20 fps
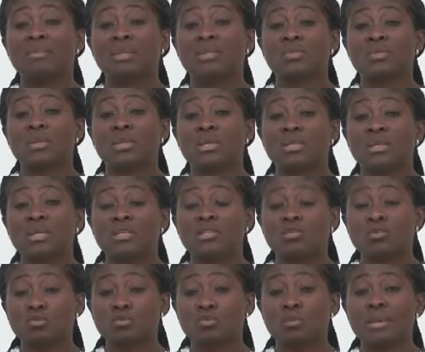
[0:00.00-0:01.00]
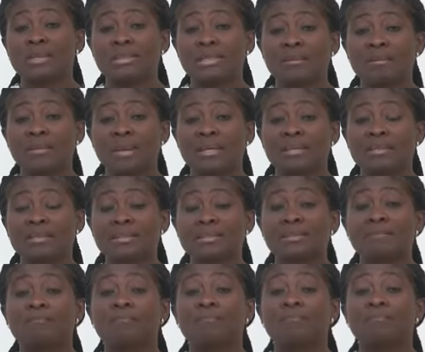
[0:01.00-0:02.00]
between these two measurements,